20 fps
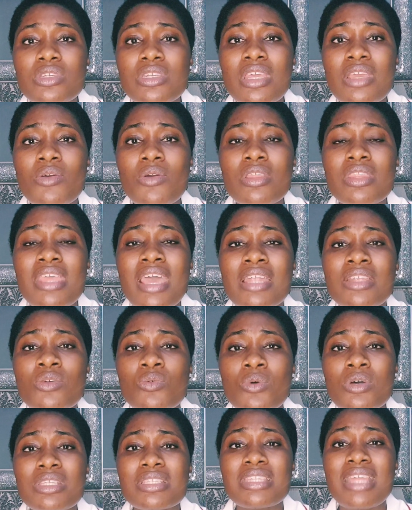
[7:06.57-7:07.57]
They are the
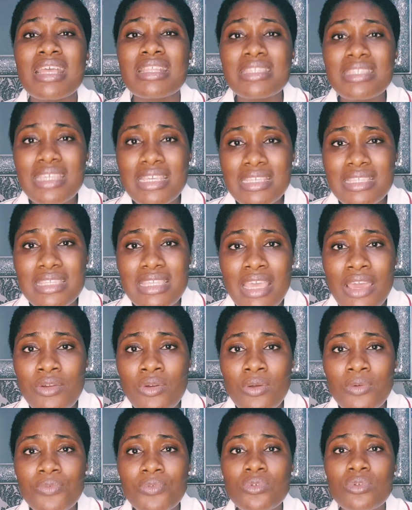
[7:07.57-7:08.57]
ones that takes care
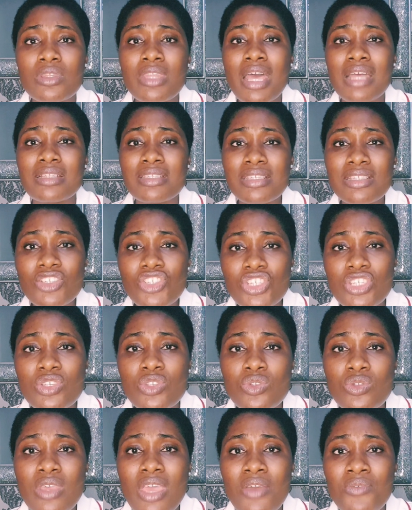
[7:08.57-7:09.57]
of you, that
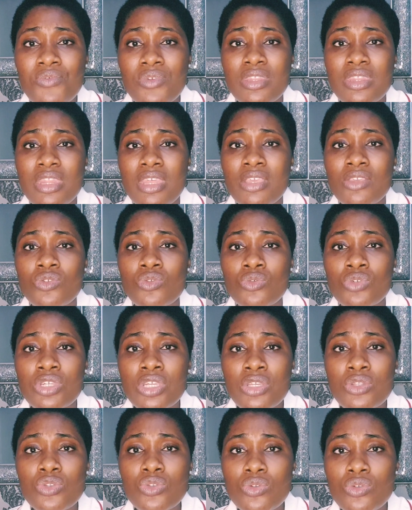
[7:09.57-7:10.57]
teaches you everything you
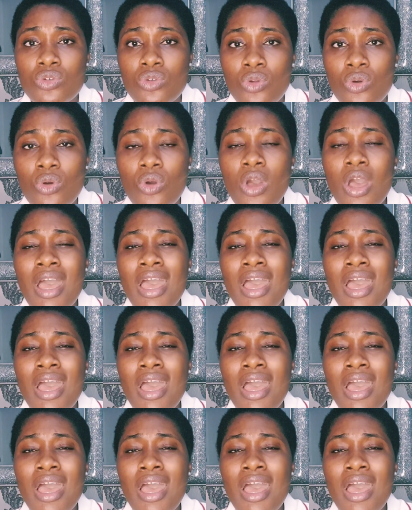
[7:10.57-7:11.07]
need to know.